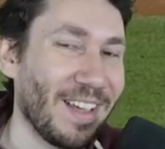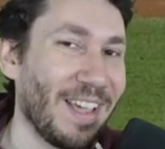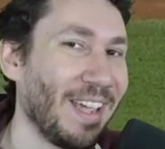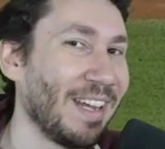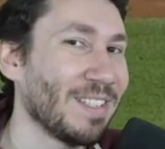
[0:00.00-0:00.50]

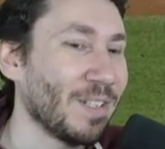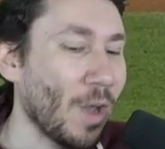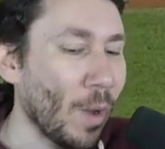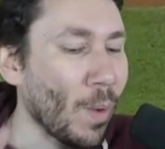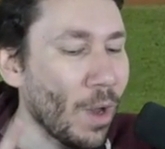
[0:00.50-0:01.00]
and it's an
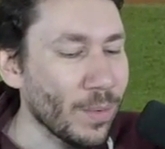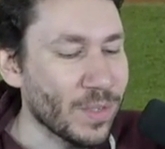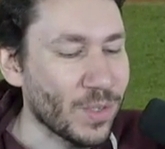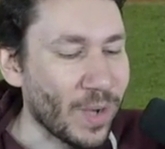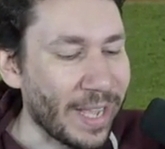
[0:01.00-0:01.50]
0-0
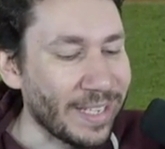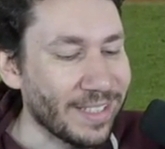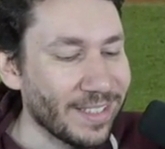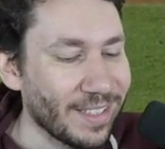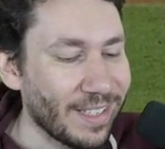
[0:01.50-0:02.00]

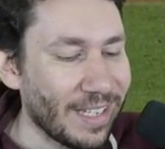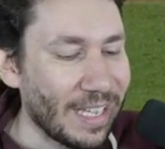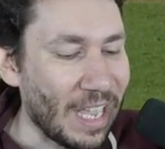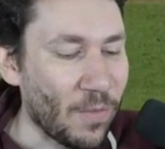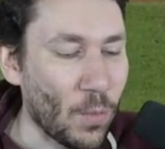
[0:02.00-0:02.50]
strike.
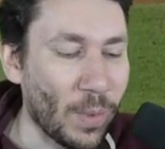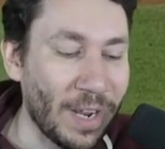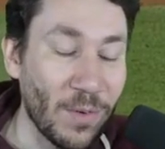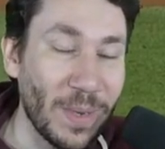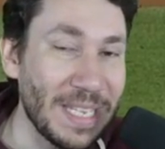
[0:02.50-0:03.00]
And for
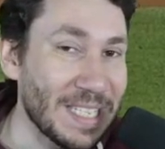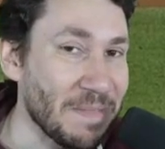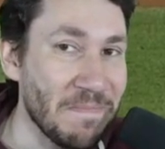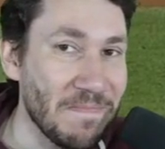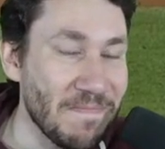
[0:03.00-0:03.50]
whatever
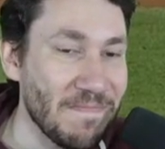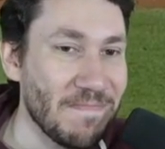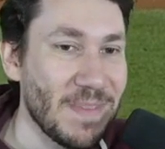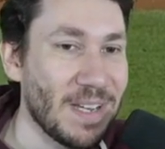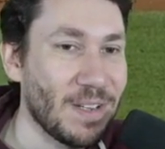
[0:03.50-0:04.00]
reason,
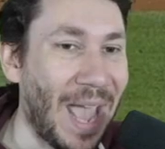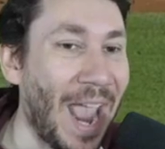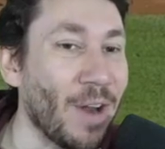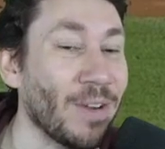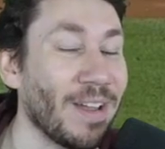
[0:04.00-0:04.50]

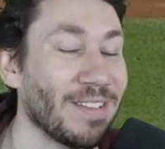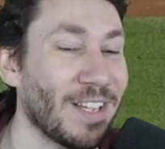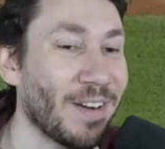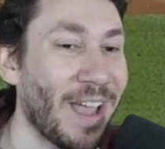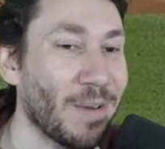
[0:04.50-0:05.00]
Tanner
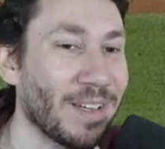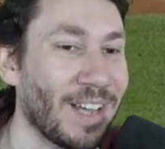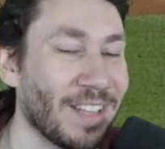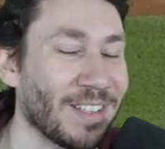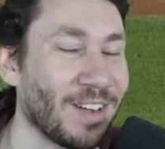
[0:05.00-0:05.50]
Houck
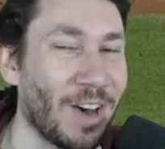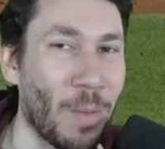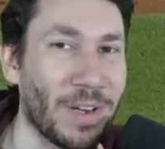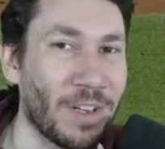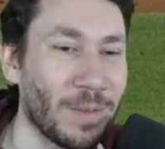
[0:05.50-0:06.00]
got the call. I
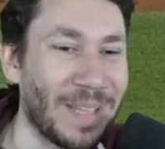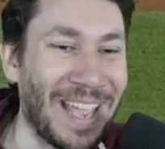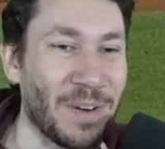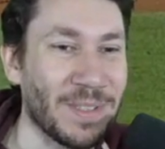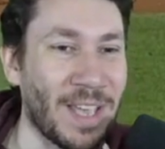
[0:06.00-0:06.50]
want to call him
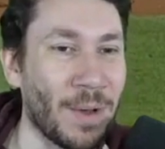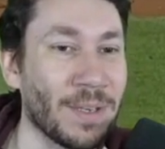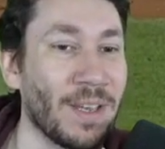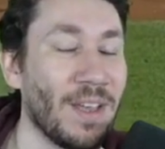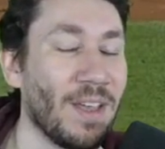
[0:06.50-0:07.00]
Hanner
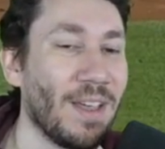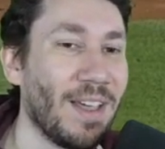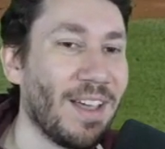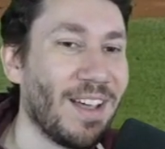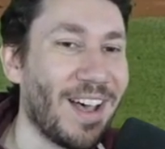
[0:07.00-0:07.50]
Tauk.
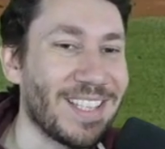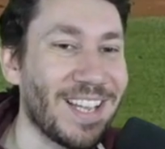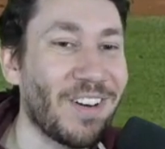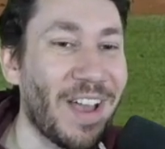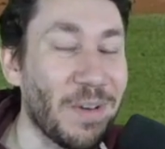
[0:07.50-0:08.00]

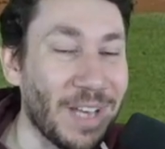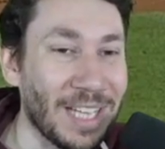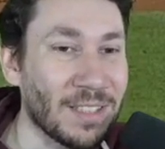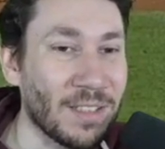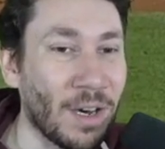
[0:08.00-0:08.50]
Tanner Houck
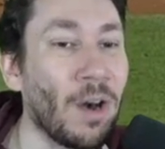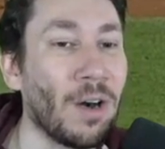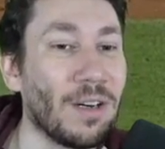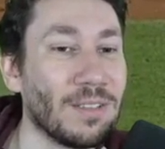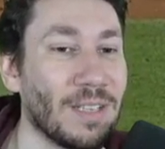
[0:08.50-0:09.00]
got the
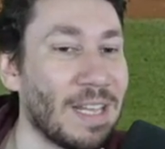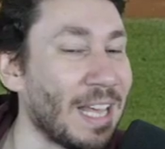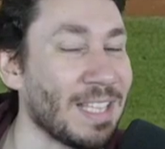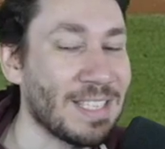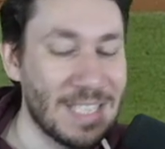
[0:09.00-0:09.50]
call, and
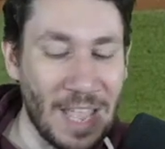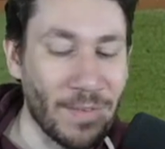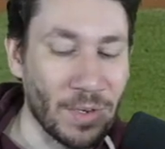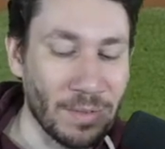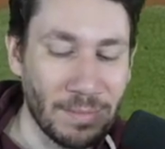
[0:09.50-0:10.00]
that is never,